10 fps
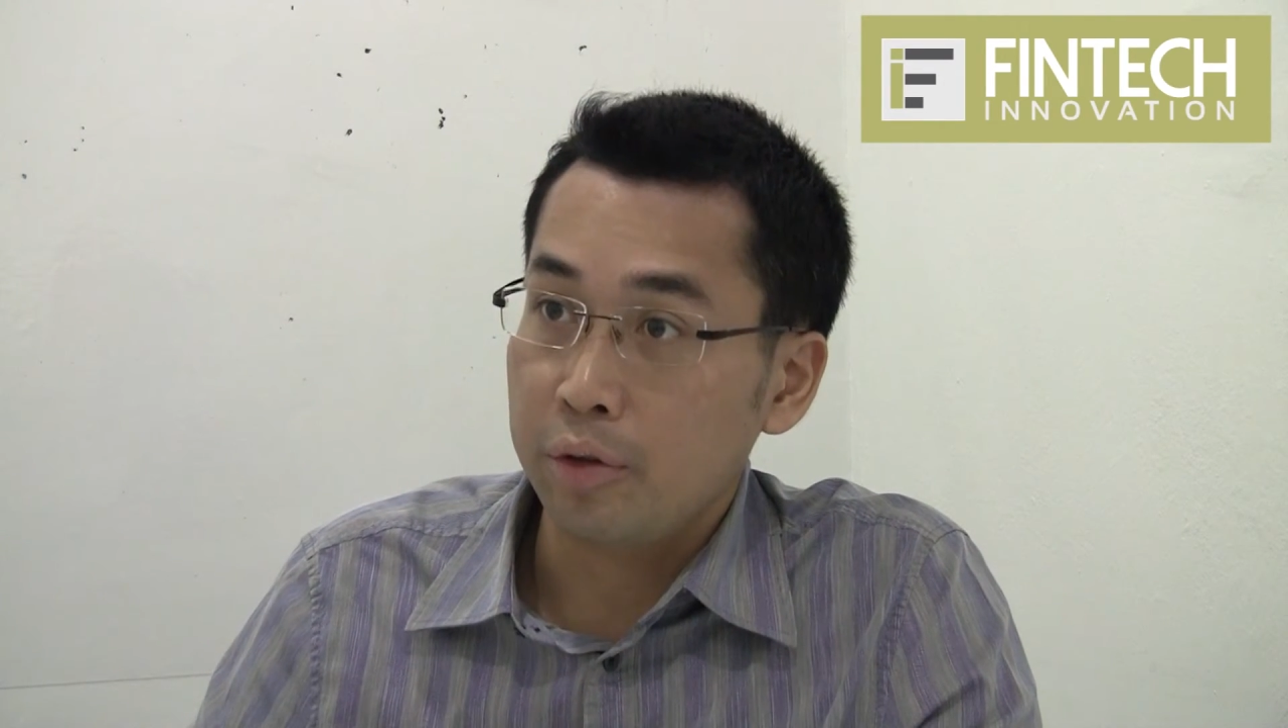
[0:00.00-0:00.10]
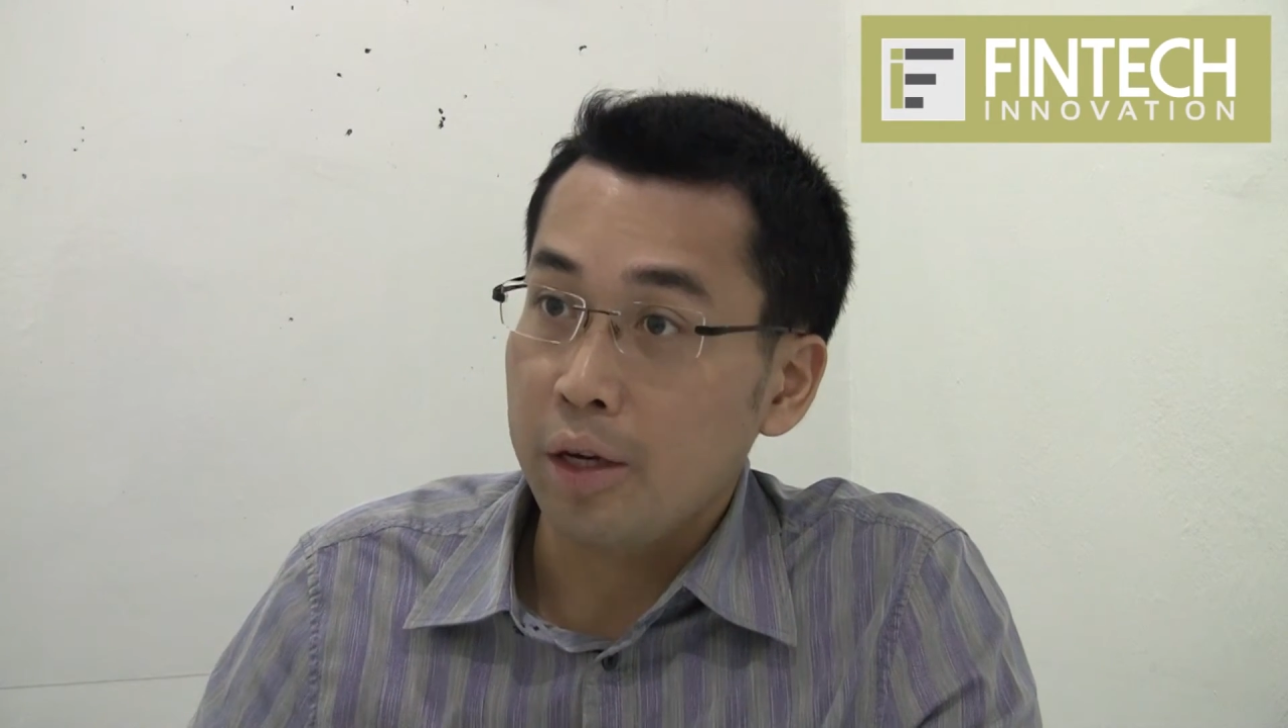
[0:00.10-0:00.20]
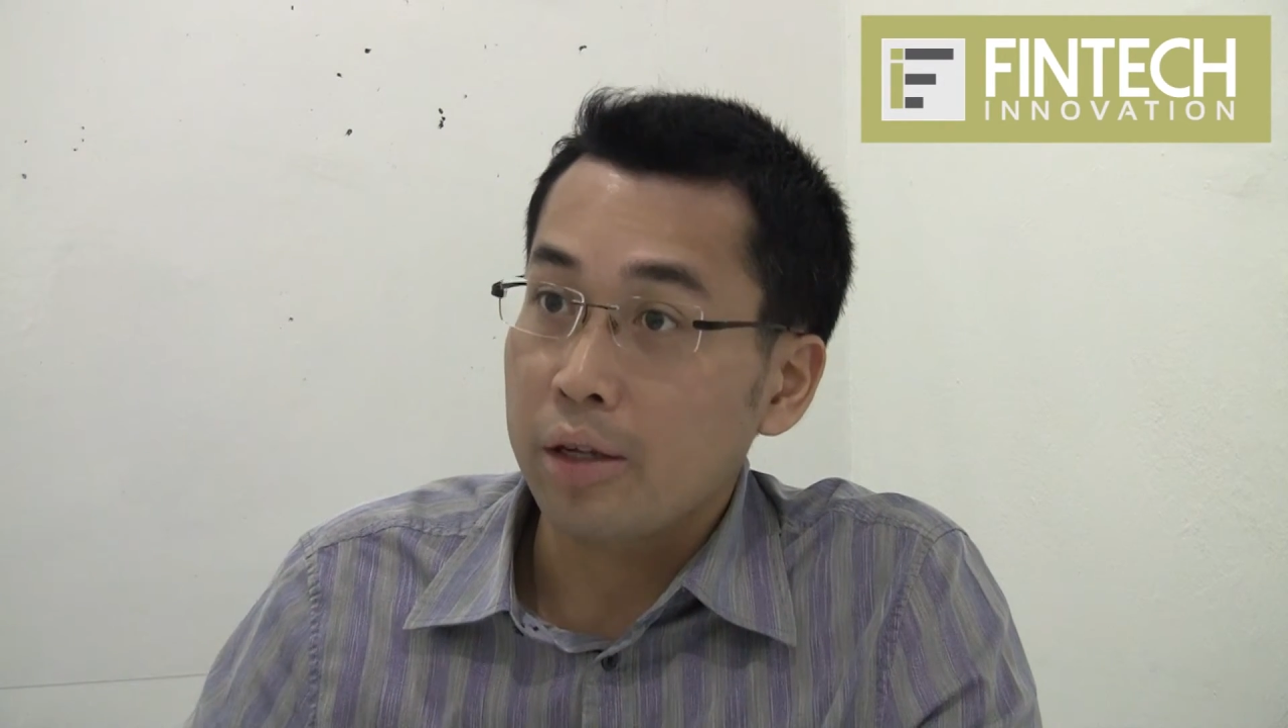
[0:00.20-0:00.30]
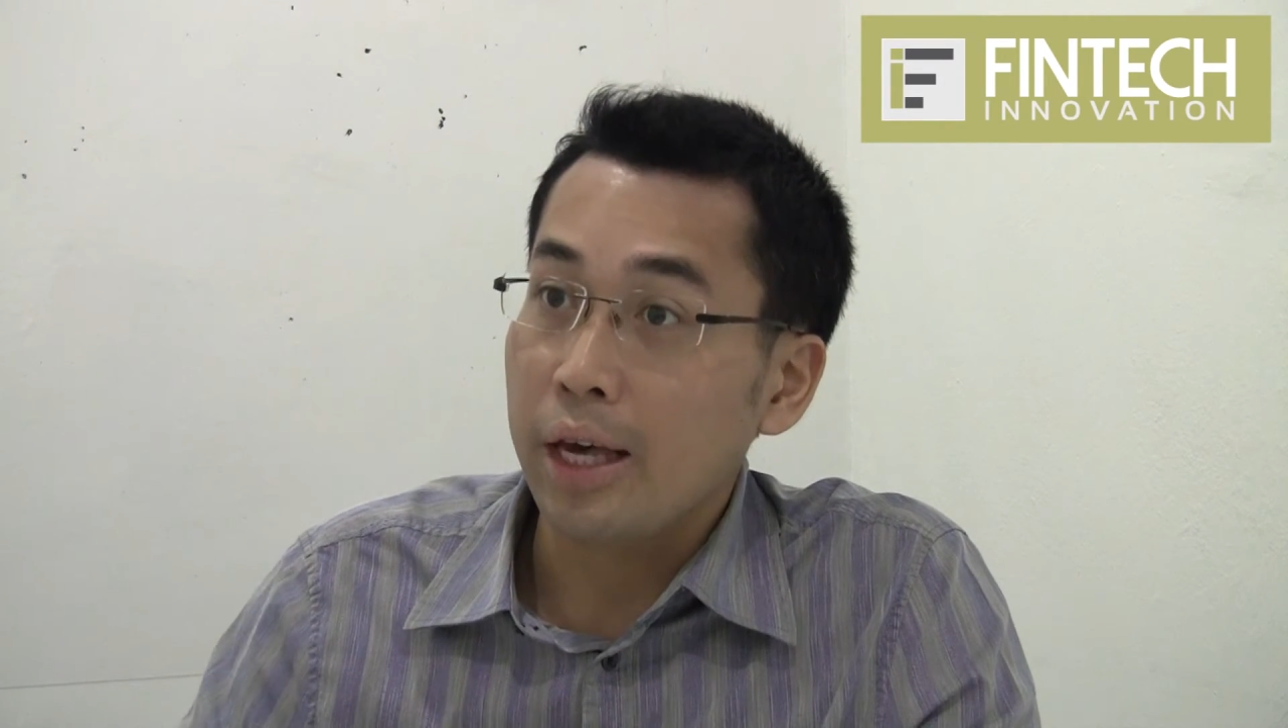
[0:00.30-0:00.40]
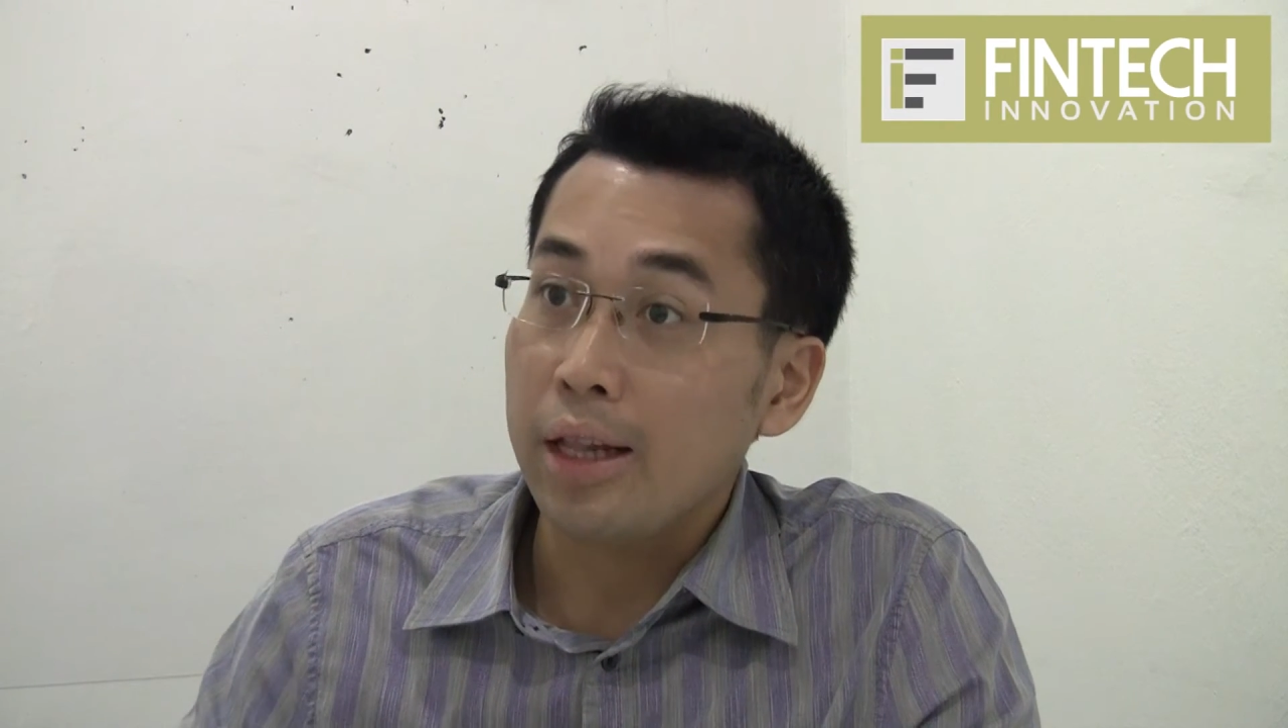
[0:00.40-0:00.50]

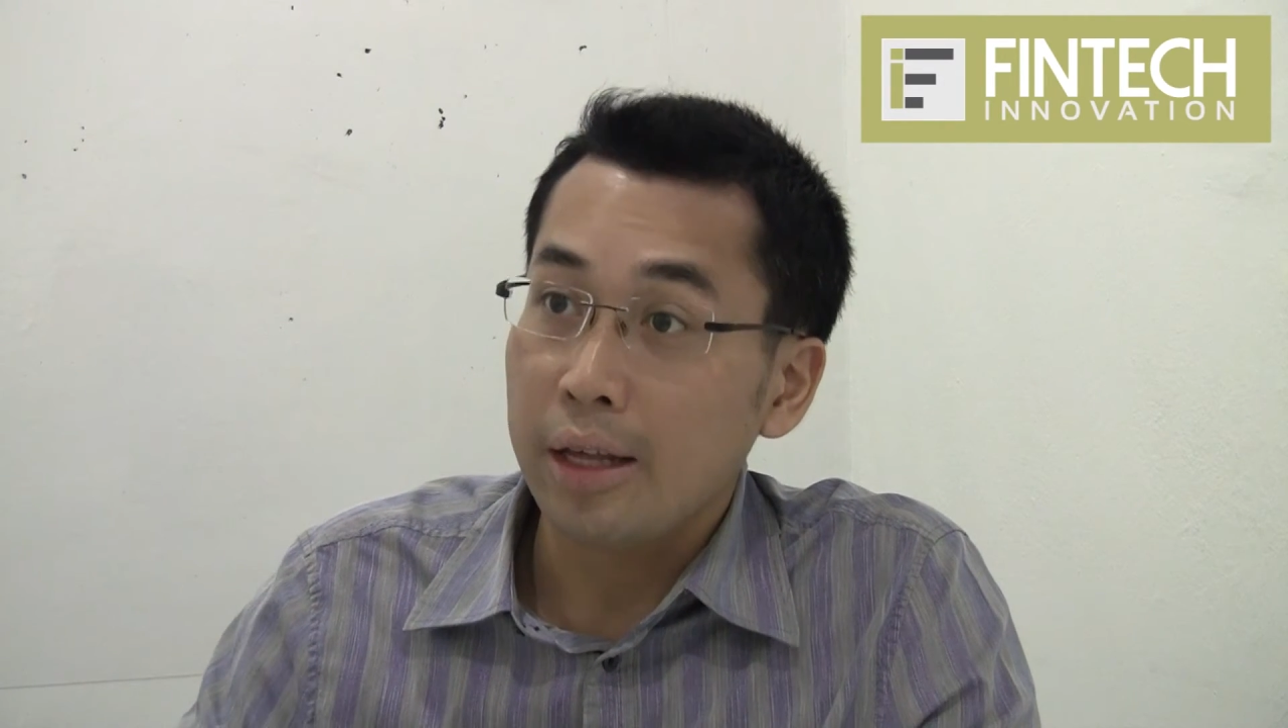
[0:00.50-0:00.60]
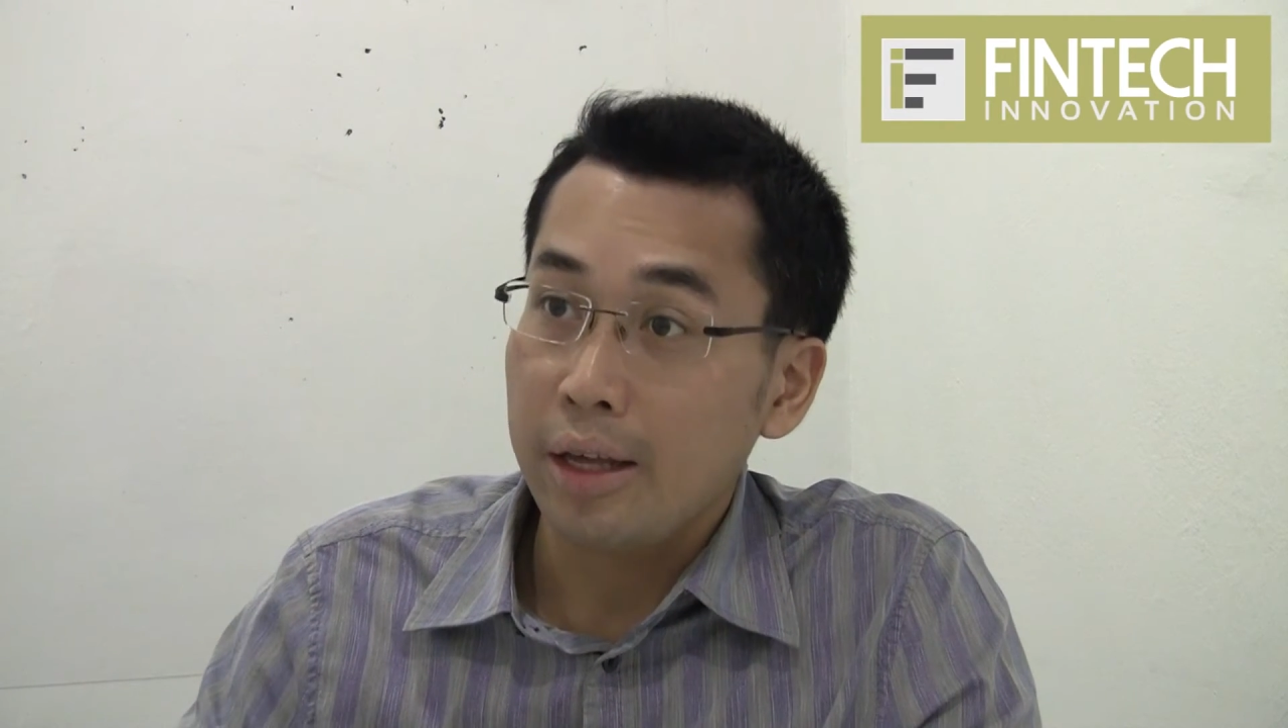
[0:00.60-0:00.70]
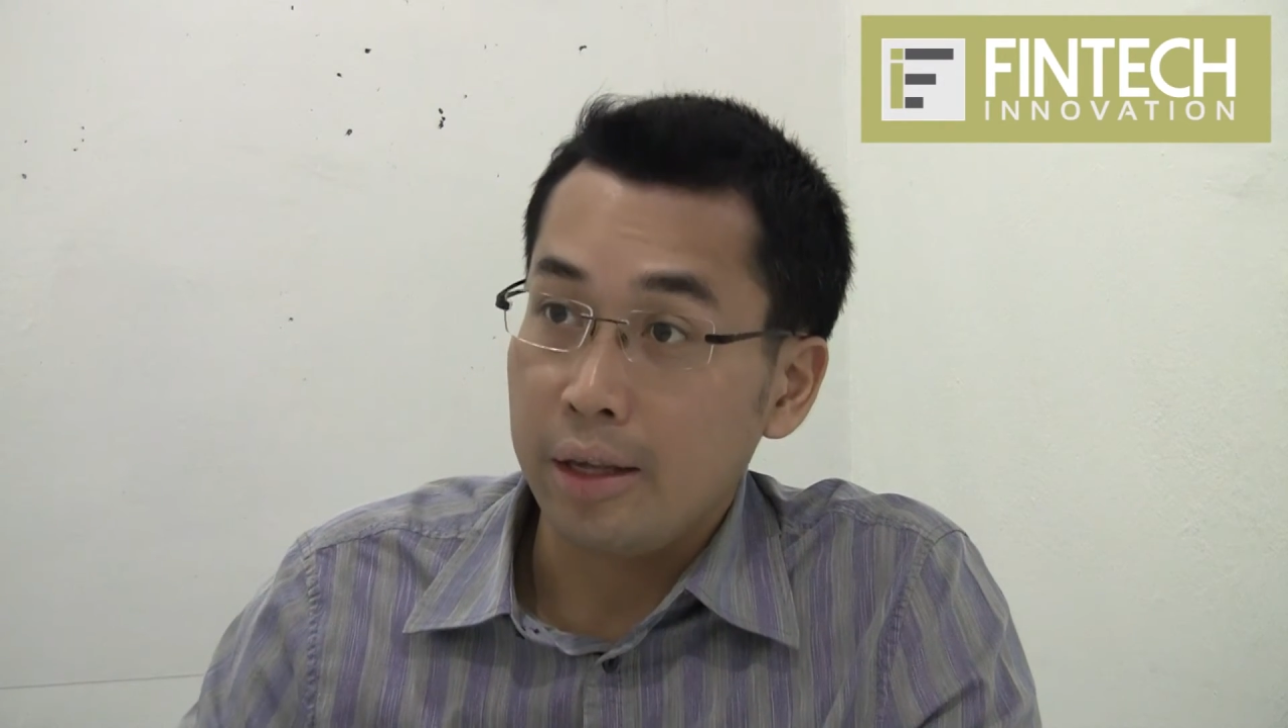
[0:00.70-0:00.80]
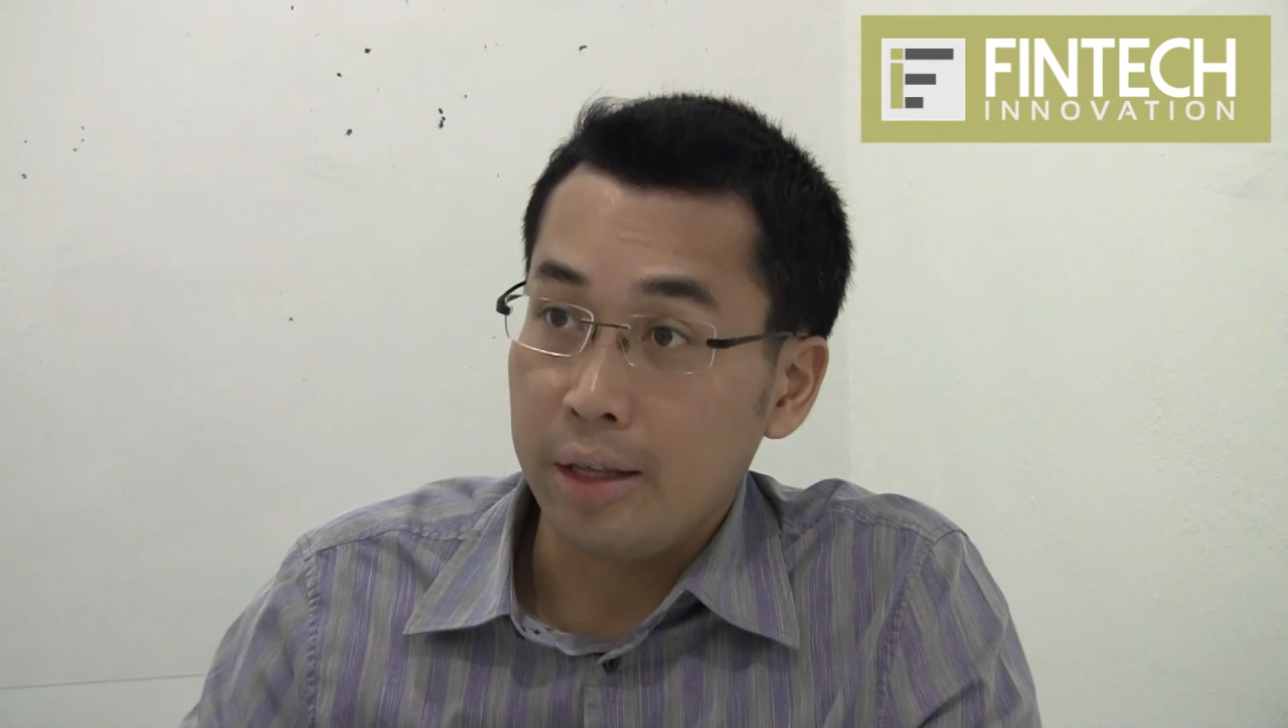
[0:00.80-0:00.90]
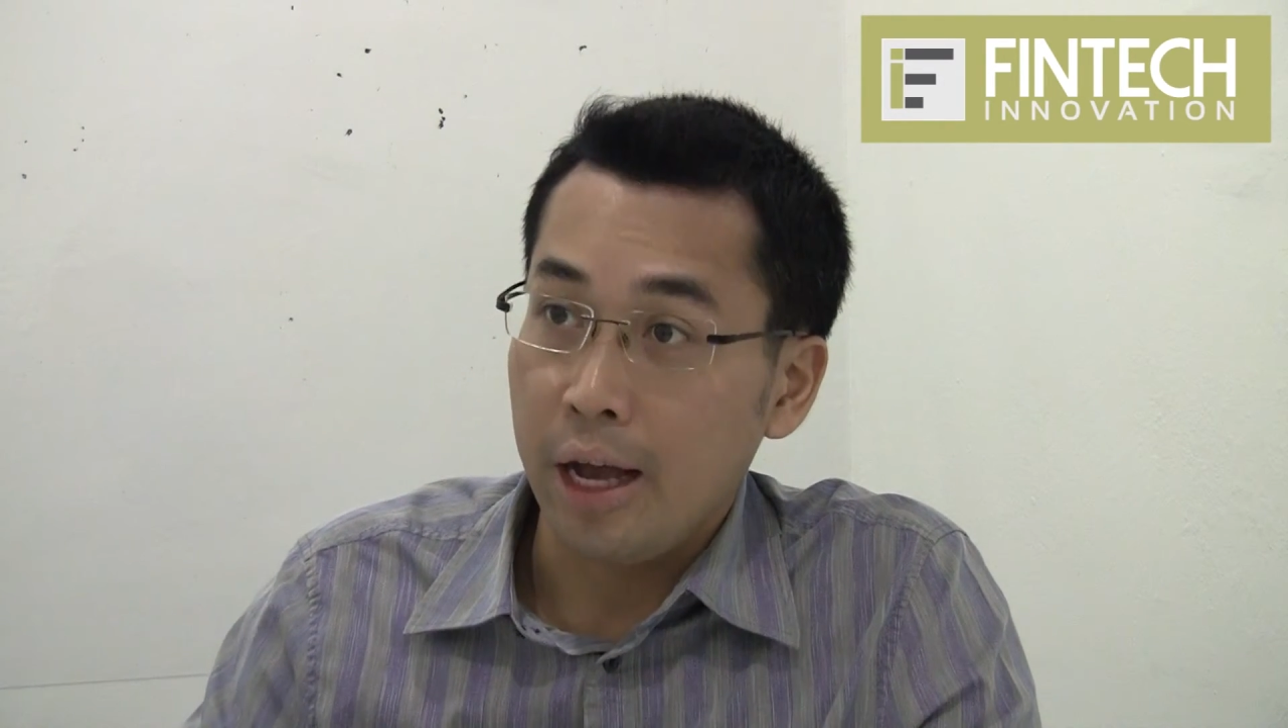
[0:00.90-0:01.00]
Because in